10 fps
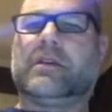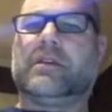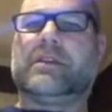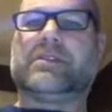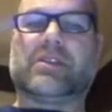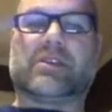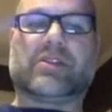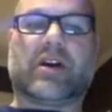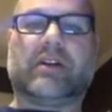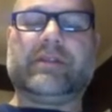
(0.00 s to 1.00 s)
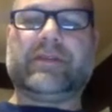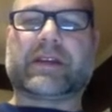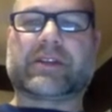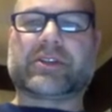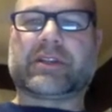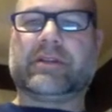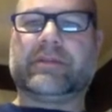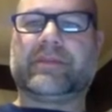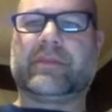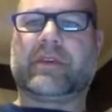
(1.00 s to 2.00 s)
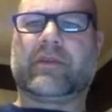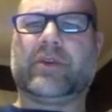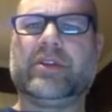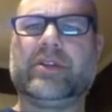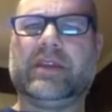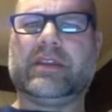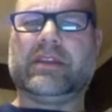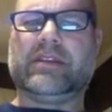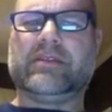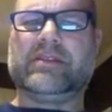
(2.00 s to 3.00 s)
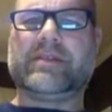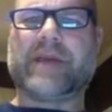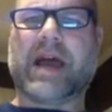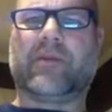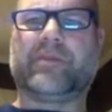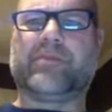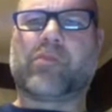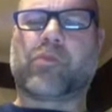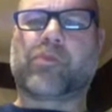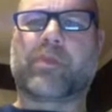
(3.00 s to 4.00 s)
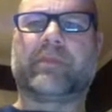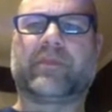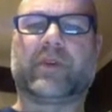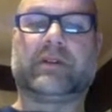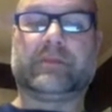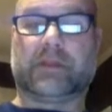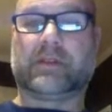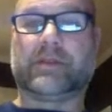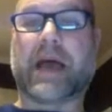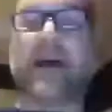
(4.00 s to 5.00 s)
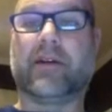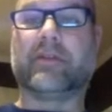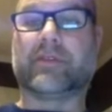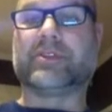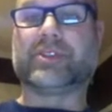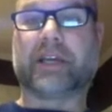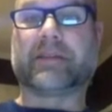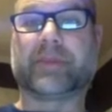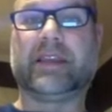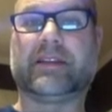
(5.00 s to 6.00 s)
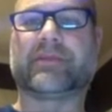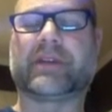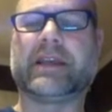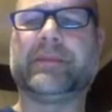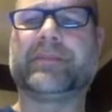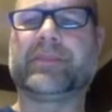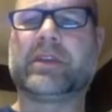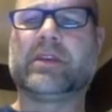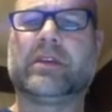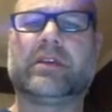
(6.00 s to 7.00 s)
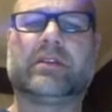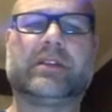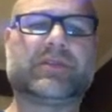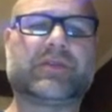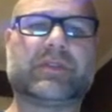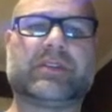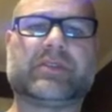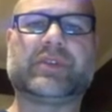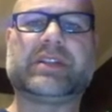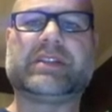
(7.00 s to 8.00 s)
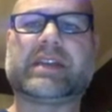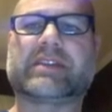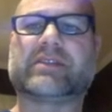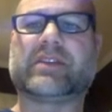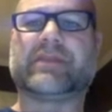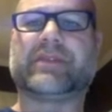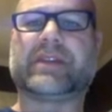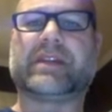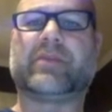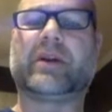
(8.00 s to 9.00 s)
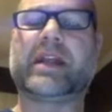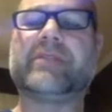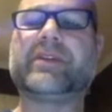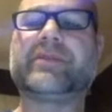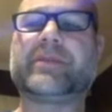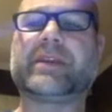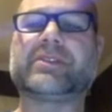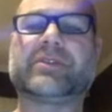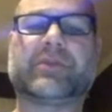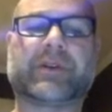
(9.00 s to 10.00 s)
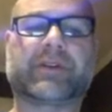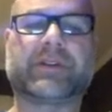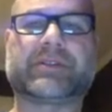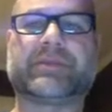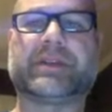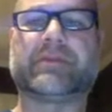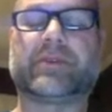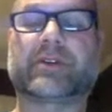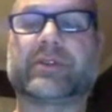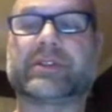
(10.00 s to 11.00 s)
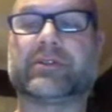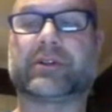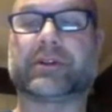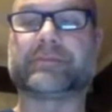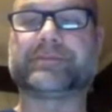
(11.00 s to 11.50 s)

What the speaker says: This is nonfiction, and what do you think that this is about? Well, it's about the giant panda, right? Let's read the text and find out what kind of information we're going to learn.